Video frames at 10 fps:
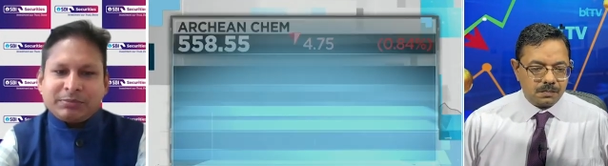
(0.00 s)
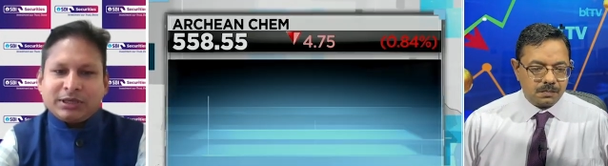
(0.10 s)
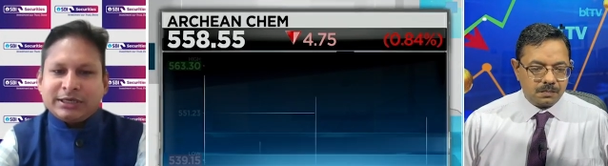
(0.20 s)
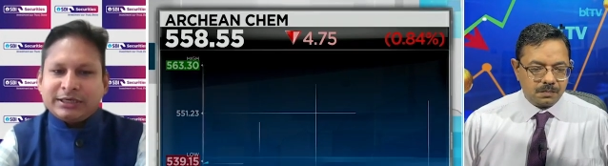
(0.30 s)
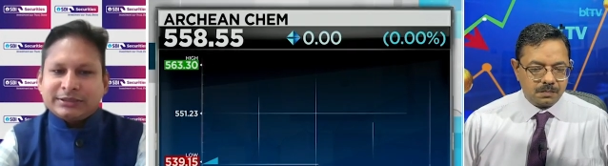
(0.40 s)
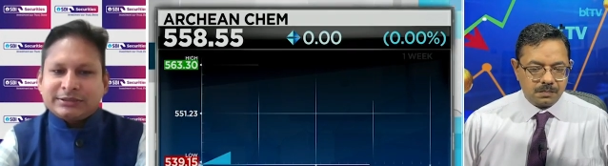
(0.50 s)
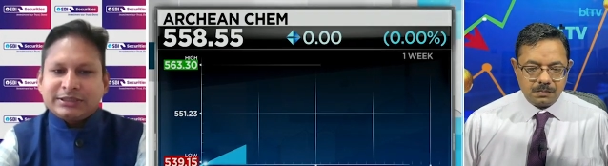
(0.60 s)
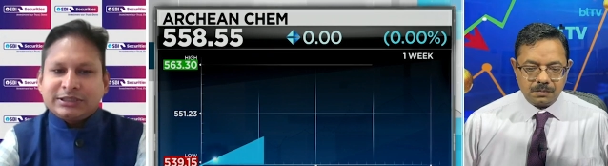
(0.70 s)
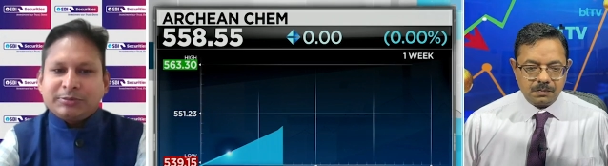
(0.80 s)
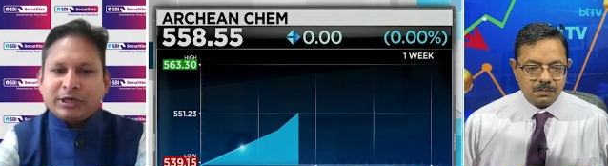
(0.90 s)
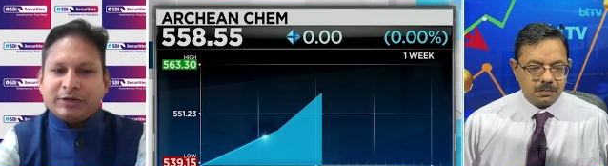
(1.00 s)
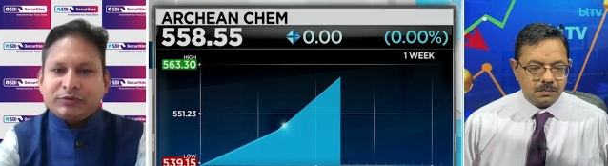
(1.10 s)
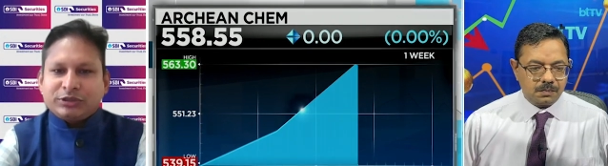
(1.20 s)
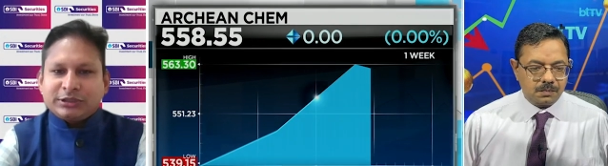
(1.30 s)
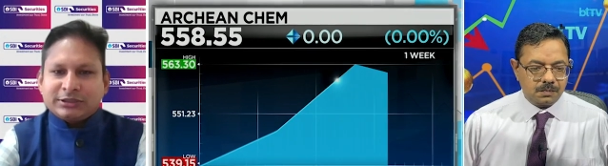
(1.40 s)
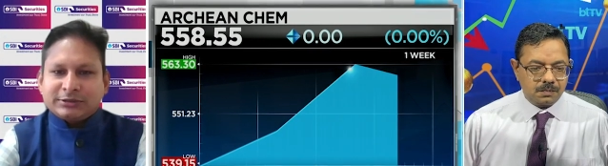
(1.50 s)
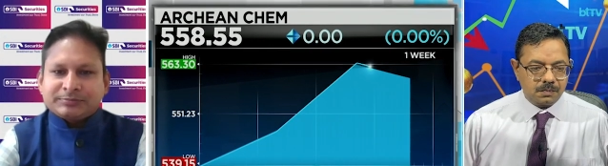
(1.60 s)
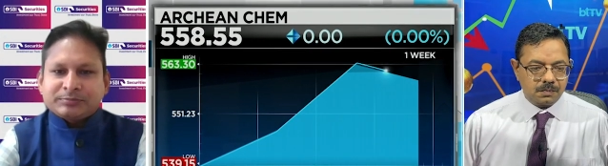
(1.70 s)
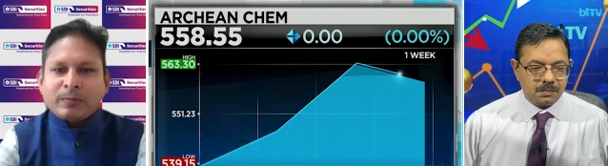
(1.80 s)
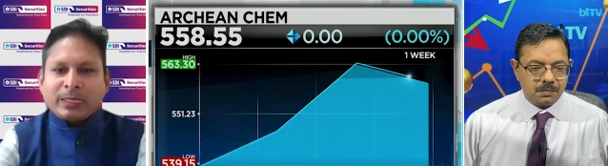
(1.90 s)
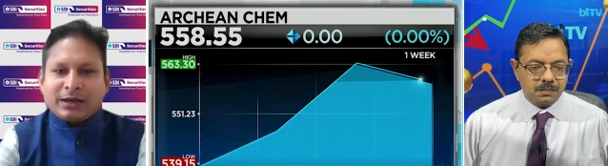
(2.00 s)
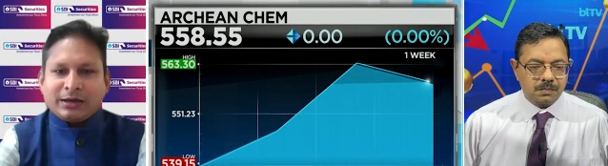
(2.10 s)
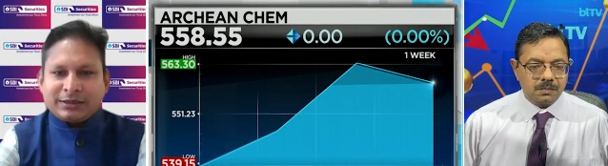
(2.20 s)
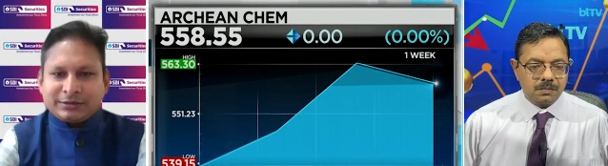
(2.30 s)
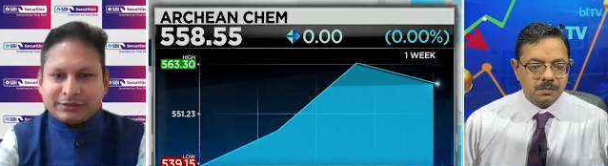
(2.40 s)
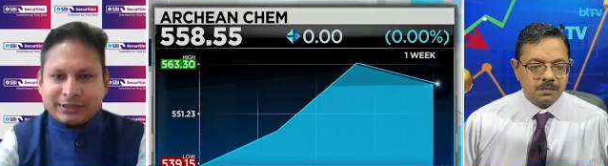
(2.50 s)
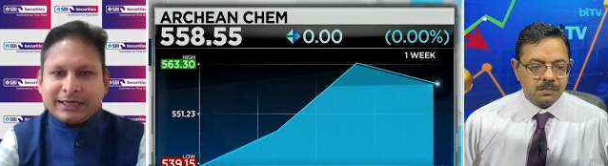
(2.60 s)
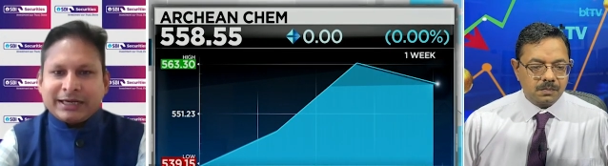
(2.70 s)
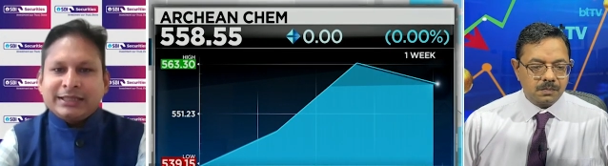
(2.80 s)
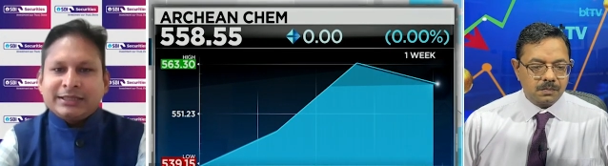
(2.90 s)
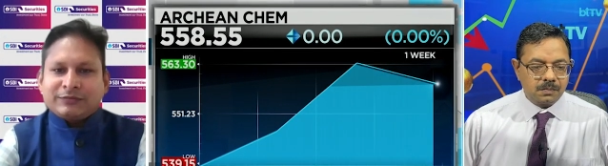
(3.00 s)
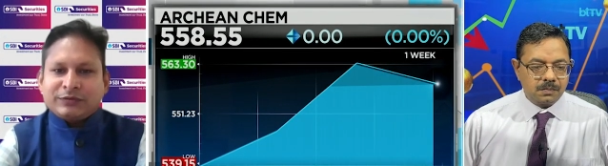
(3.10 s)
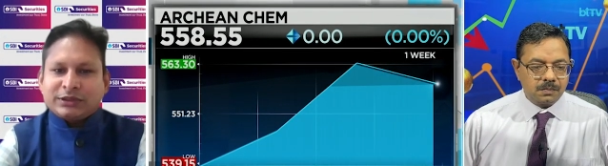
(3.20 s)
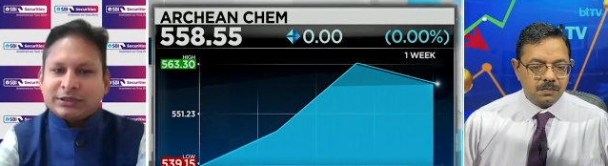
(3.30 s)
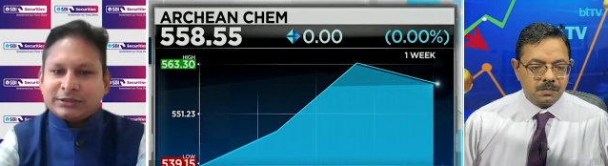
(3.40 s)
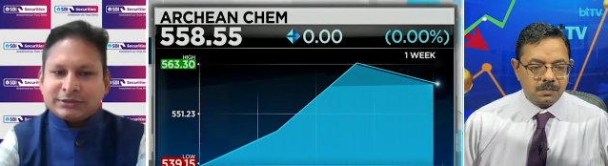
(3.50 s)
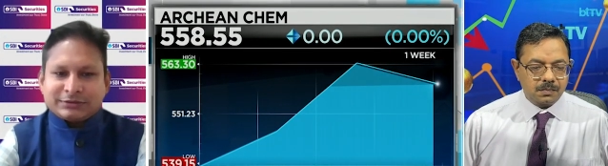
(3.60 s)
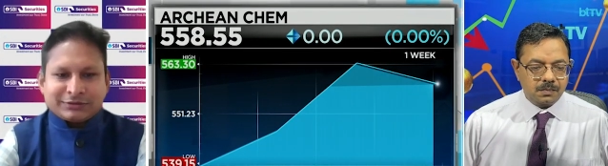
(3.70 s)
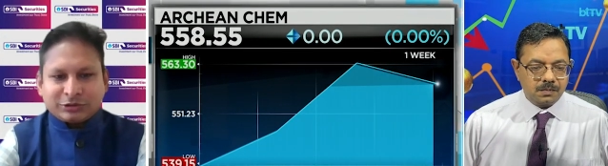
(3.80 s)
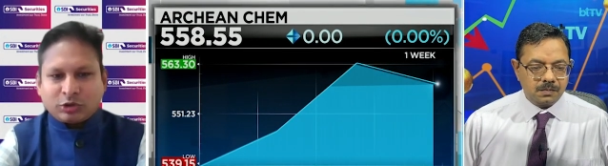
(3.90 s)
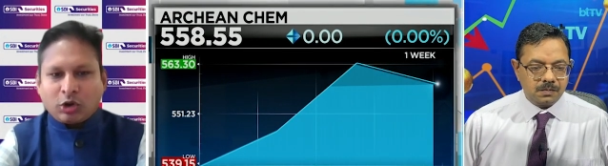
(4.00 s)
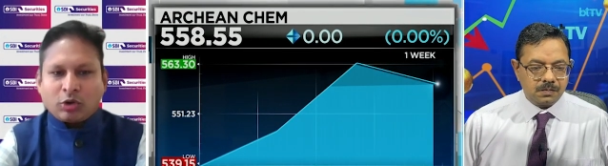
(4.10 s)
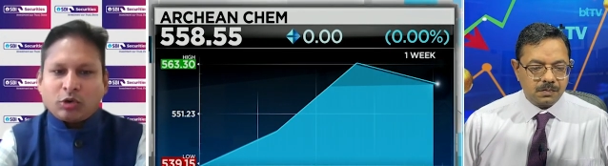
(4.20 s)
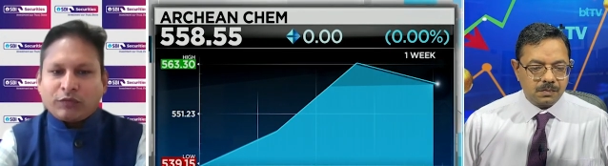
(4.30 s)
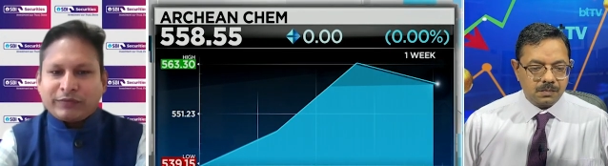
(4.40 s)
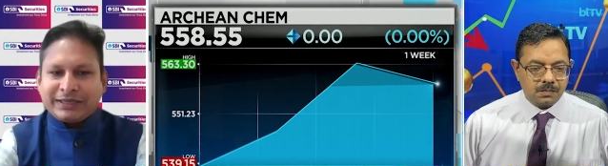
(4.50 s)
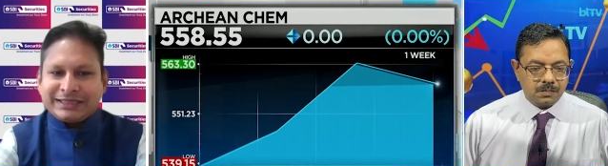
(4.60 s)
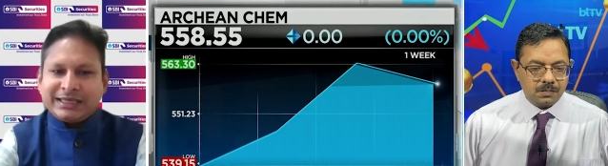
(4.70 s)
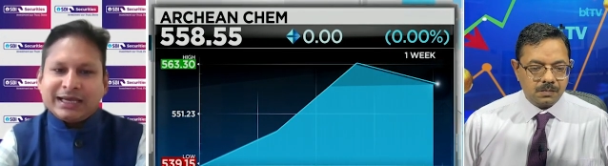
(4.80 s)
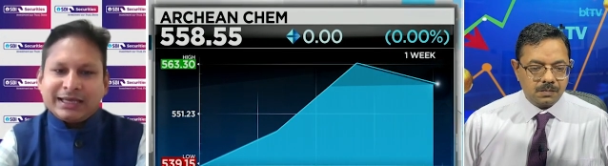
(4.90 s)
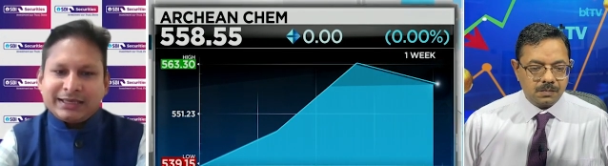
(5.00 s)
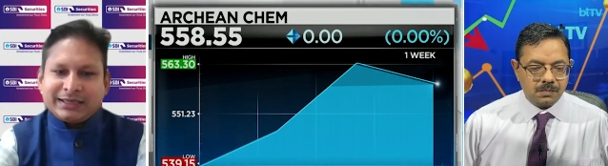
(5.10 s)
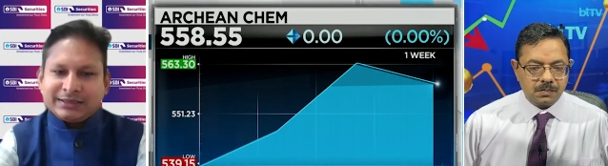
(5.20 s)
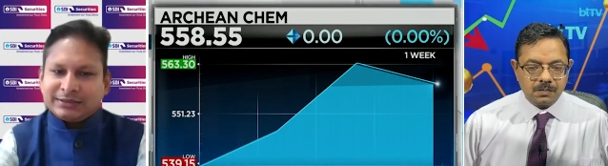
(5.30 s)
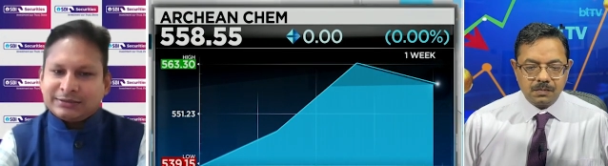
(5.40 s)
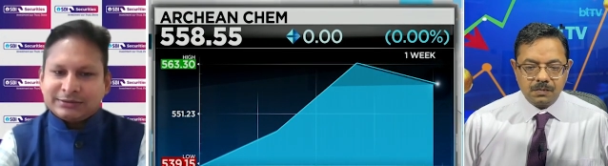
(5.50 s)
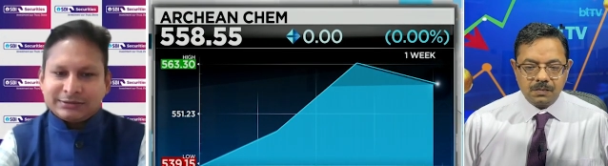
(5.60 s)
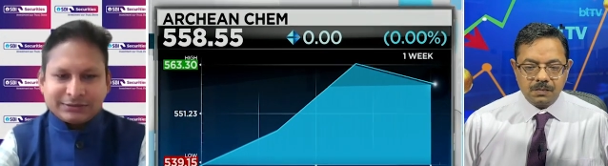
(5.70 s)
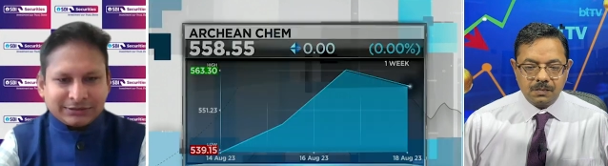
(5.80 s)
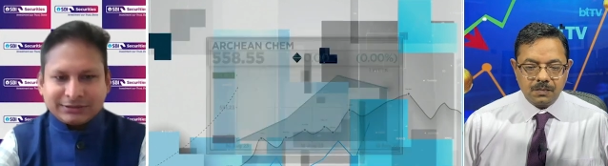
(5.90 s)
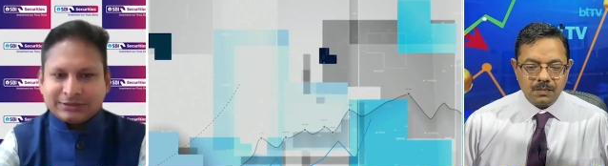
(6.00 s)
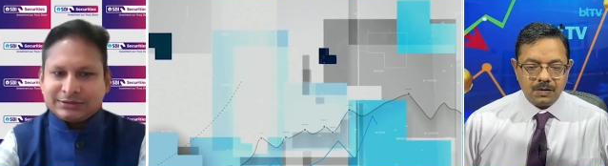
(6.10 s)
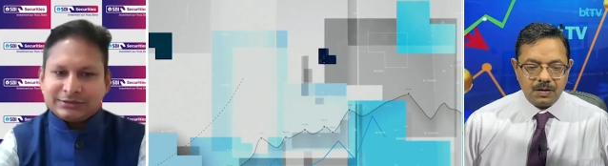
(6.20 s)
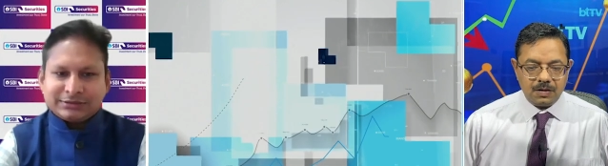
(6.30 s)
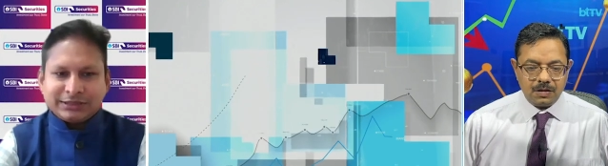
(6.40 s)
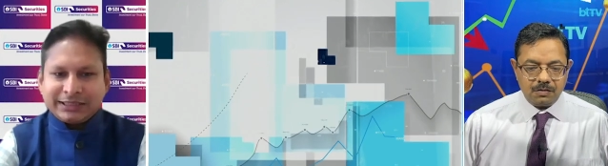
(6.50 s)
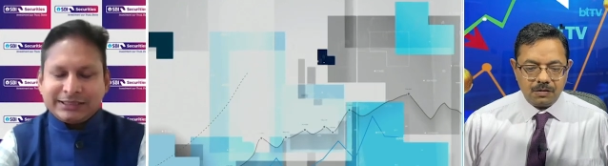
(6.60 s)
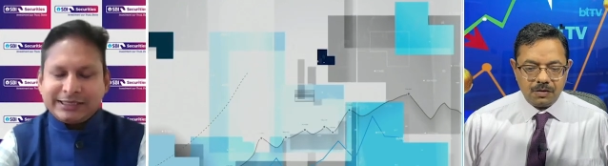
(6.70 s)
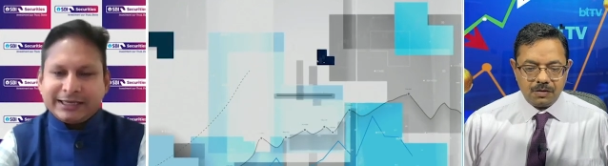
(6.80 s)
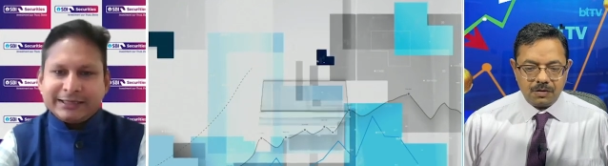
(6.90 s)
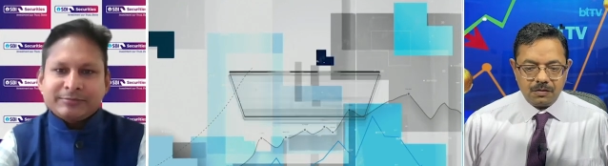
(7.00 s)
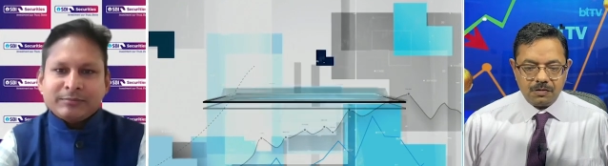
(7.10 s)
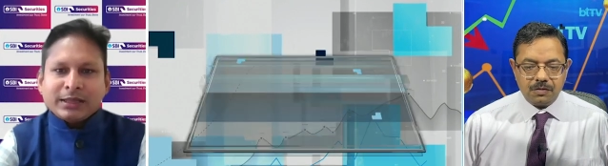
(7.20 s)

Speaker 1: Chemical Industries Limited, which is the uh, uh, traded in uh, with a top code of ACI. Uh, ACI.